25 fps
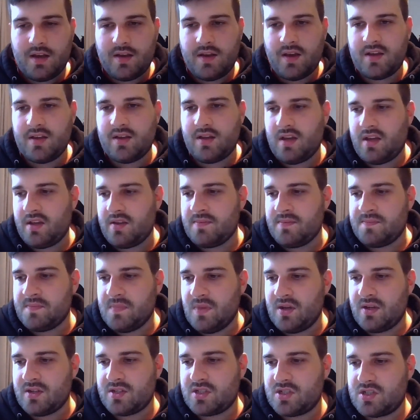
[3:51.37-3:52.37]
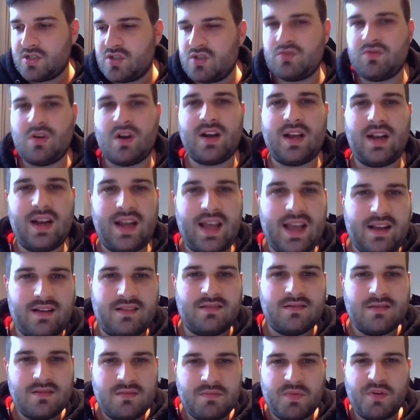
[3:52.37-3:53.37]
A struggling